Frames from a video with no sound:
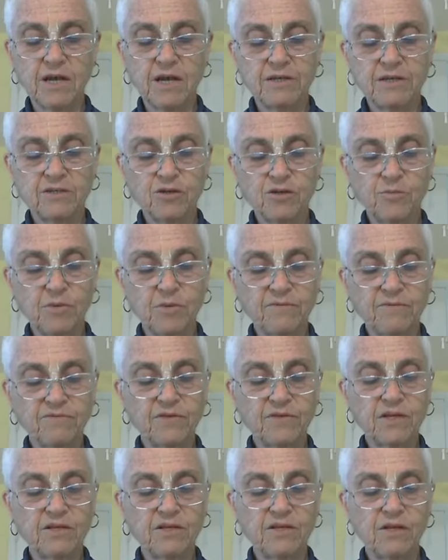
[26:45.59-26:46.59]
is to be
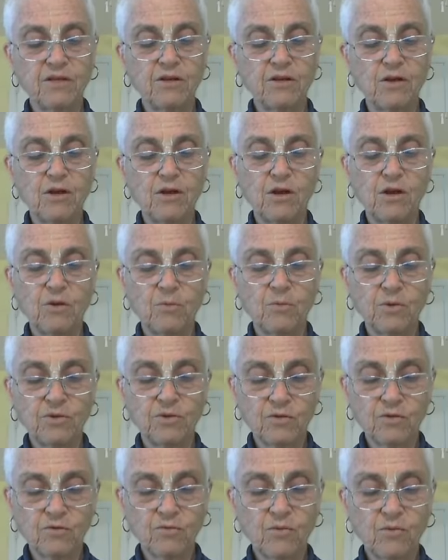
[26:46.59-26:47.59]
afflicted with
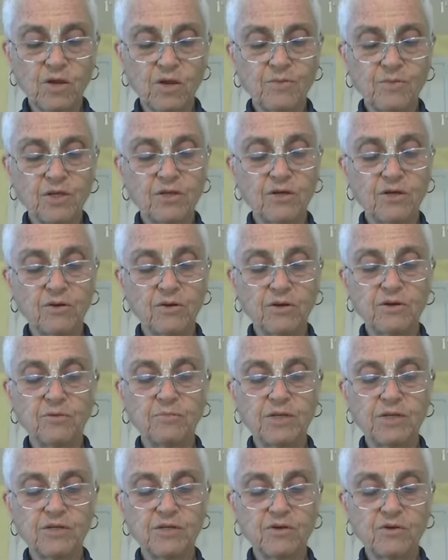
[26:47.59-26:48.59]
the 3 material
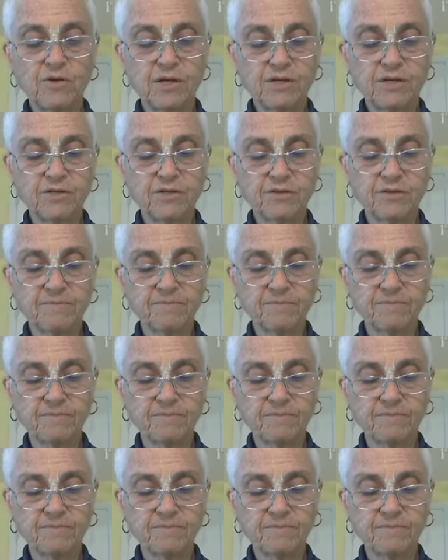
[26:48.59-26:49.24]
miseries.